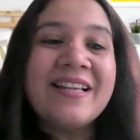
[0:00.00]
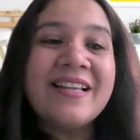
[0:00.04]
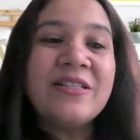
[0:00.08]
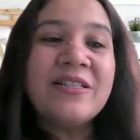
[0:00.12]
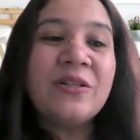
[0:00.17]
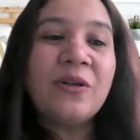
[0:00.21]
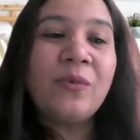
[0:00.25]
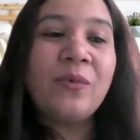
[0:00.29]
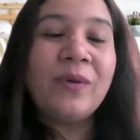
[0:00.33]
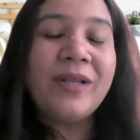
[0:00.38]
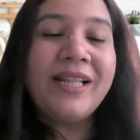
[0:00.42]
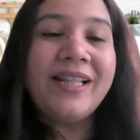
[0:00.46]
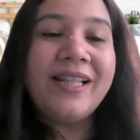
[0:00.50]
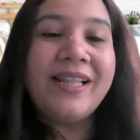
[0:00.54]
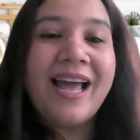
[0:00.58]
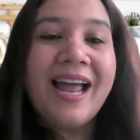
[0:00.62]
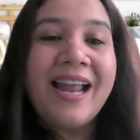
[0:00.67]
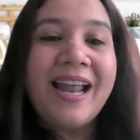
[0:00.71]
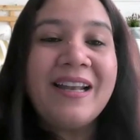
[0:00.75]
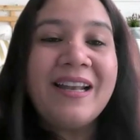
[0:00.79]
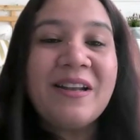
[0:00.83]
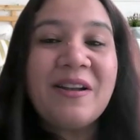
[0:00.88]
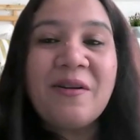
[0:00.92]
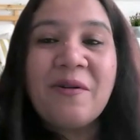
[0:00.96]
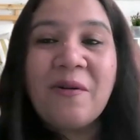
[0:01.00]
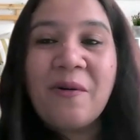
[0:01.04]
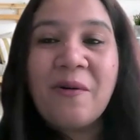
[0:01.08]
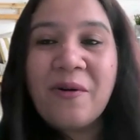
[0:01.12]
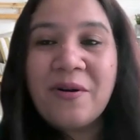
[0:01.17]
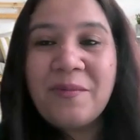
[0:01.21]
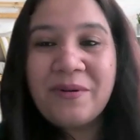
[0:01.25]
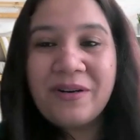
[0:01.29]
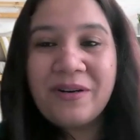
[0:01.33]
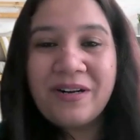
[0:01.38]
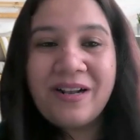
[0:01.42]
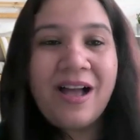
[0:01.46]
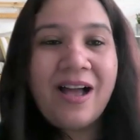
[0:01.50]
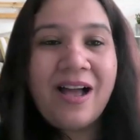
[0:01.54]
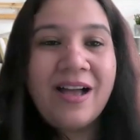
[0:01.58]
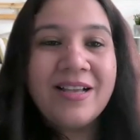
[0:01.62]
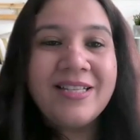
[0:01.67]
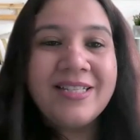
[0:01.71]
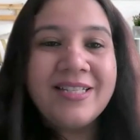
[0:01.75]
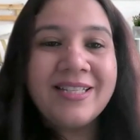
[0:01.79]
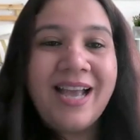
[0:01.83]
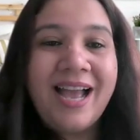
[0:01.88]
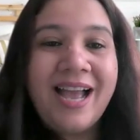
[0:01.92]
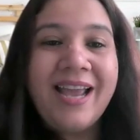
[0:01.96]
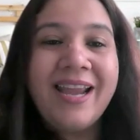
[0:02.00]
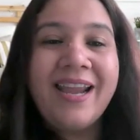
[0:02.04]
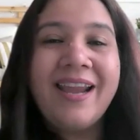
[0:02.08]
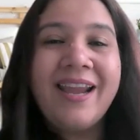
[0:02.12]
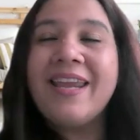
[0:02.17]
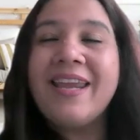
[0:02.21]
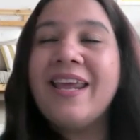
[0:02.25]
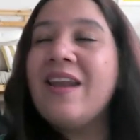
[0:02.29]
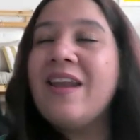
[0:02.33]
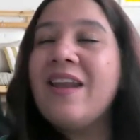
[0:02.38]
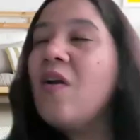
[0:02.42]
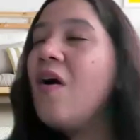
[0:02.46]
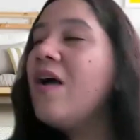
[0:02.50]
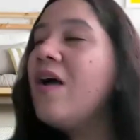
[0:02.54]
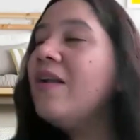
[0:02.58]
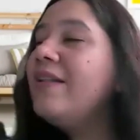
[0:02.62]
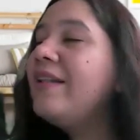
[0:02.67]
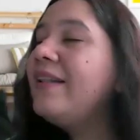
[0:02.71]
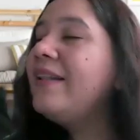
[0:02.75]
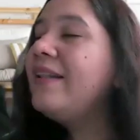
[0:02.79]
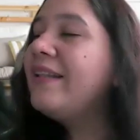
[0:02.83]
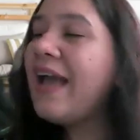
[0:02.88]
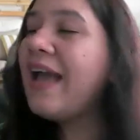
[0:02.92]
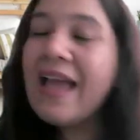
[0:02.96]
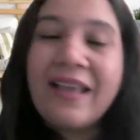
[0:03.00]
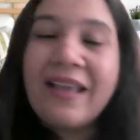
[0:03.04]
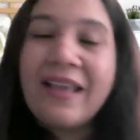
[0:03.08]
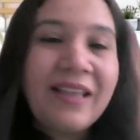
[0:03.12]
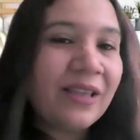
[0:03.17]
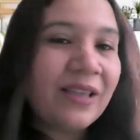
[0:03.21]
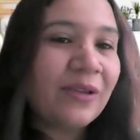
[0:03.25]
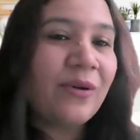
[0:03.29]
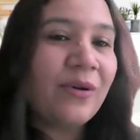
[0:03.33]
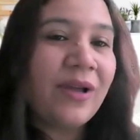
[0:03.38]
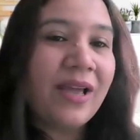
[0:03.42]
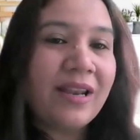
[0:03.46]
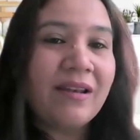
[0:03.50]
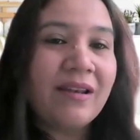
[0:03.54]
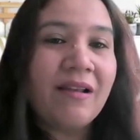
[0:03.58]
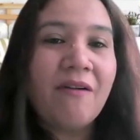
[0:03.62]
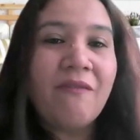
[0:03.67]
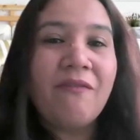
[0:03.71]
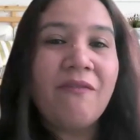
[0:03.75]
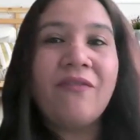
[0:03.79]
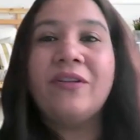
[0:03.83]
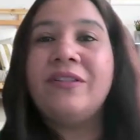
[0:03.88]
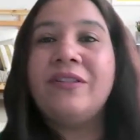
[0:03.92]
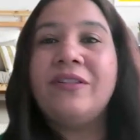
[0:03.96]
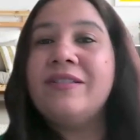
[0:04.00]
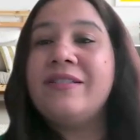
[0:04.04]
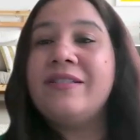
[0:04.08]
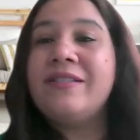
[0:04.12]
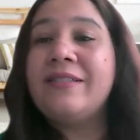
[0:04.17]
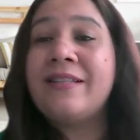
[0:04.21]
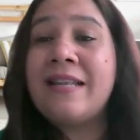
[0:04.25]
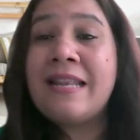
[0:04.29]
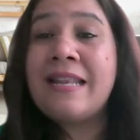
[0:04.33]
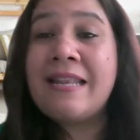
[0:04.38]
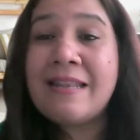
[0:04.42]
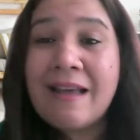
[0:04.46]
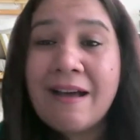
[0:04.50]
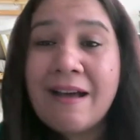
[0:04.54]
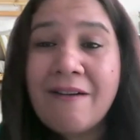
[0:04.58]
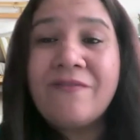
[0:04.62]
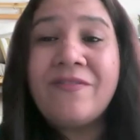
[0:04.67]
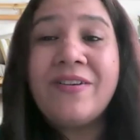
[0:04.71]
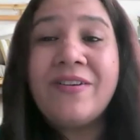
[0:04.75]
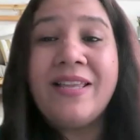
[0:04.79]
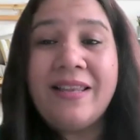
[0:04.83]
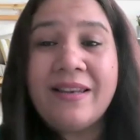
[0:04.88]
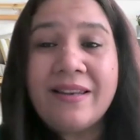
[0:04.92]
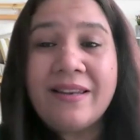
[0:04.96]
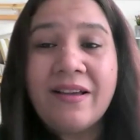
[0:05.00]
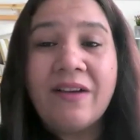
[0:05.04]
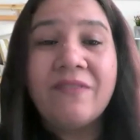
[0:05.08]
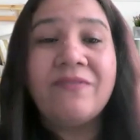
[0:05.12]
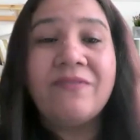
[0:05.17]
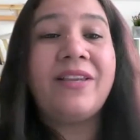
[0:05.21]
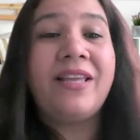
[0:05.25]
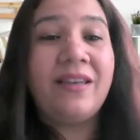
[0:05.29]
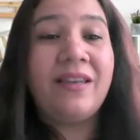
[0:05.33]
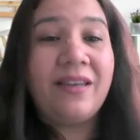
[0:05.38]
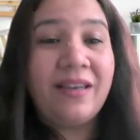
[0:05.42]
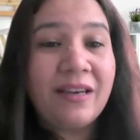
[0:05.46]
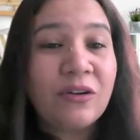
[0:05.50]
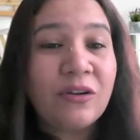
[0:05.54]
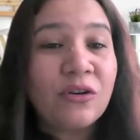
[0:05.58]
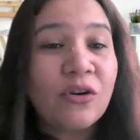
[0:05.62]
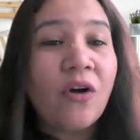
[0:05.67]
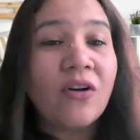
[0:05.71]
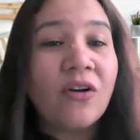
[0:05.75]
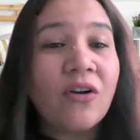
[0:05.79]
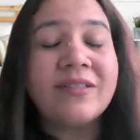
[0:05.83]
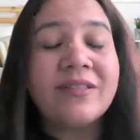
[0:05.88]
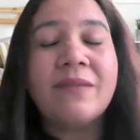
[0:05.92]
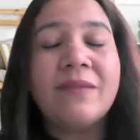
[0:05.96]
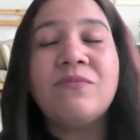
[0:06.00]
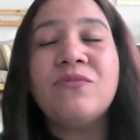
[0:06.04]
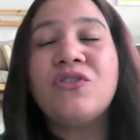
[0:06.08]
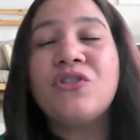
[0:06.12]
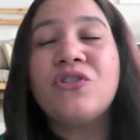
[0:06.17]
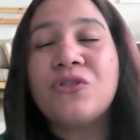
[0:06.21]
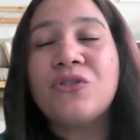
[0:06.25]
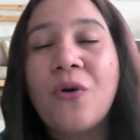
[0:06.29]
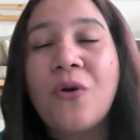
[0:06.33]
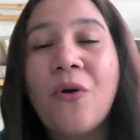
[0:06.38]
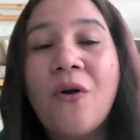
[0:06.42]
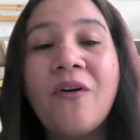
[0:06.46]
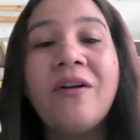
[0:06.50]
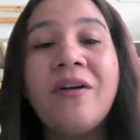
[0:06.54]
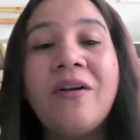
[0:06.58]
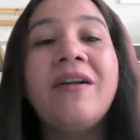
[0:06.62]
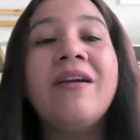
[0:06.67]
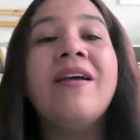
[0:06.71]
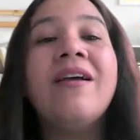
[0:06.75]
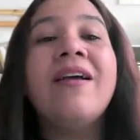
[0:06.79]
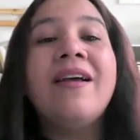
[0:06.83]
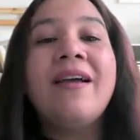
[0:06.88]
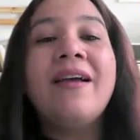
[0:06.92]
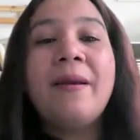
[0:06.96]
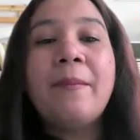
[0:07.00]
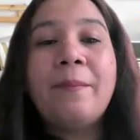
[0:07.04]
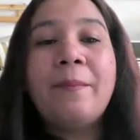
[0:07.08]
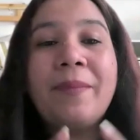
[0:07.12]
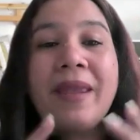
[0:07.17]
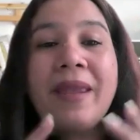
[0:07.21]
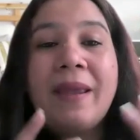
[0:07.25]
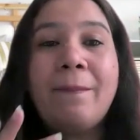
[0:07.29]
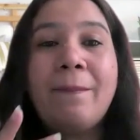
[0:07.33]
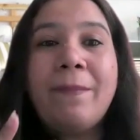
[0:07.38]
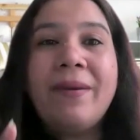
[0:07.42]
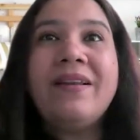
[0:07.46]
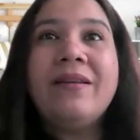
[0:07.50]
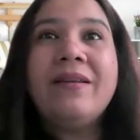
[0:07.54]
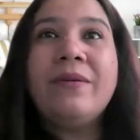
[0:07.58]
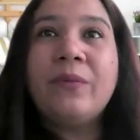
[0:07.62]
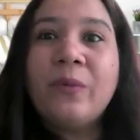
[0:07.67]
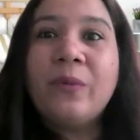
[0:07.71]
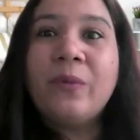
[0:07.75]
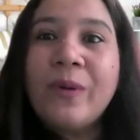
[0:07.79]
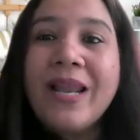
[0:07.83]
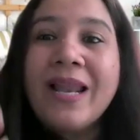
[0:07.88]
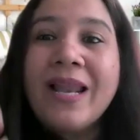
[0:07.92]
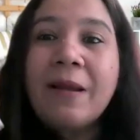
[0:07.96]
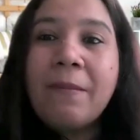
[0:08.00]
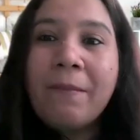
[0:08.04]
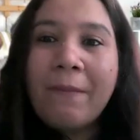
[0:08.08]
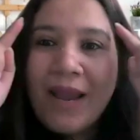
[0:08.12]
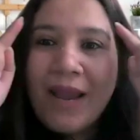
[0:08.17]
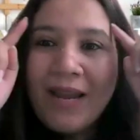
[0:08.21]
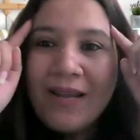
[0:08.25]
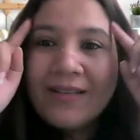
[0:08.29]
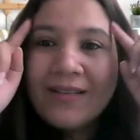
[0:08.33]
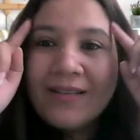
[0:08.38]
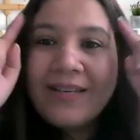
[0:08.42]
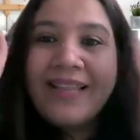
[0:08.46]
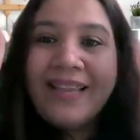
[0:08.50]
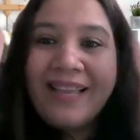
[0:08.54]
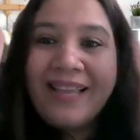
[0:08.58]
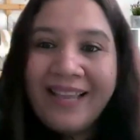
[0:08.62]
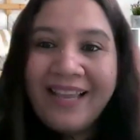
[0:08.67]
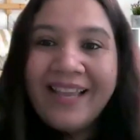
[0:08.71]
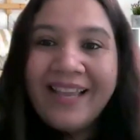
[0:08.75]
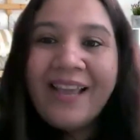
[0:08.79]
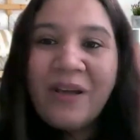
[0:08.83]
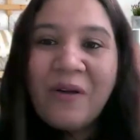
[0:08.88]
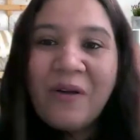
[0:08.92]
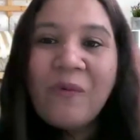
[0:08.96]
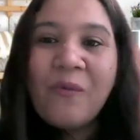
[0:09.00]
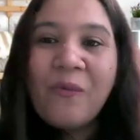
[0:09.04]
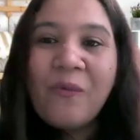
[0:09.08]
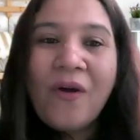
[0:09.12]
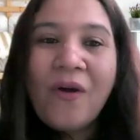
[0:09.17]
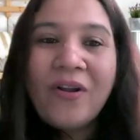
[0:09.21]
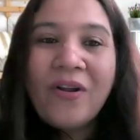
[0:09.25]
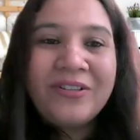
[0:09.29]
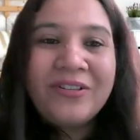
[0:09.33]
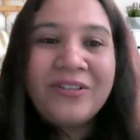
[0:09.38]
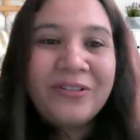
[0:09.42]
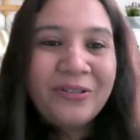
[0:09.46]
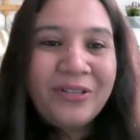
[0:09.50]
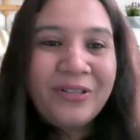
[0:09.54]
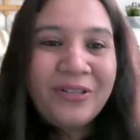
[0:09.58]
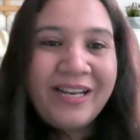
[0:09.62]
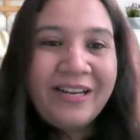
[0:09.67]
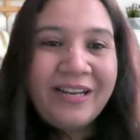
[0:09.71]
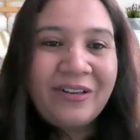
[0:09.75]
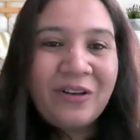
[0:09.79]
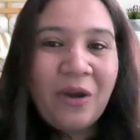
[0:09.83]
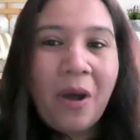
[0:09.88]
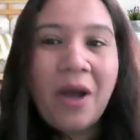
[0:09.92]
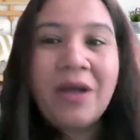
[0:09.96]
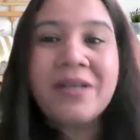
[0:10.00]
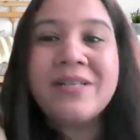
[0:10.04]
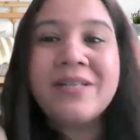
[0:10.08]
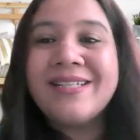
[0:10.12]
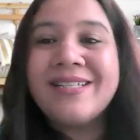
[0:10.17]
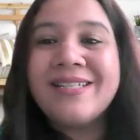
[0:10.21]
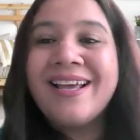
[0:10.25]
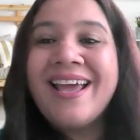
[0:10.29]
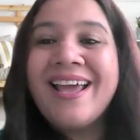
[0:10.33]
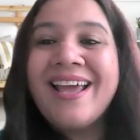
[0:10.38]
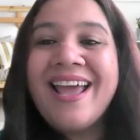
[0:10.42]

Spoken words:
So, with that note, Prakash, I cannot thank you enough for this lovely, lovely detox. I'm sure people will mentally want to detox.